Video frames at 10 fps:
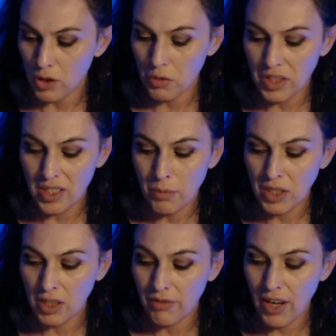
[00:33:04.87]
You're
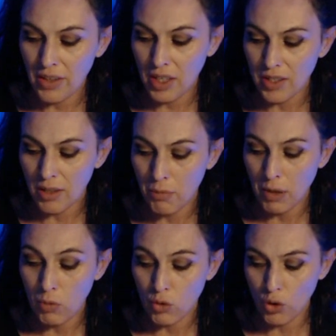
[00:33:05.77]
accepting the fact that some
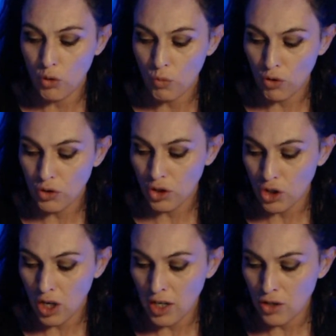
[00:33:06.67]
people don't want to
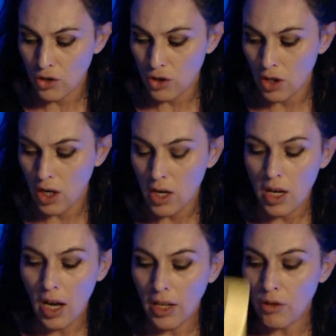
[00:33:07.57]
change,
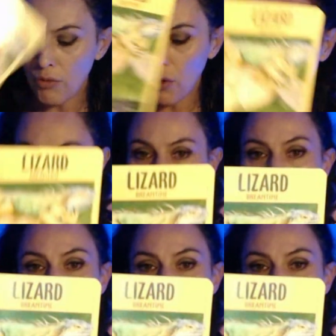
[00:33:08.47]
and you're focusing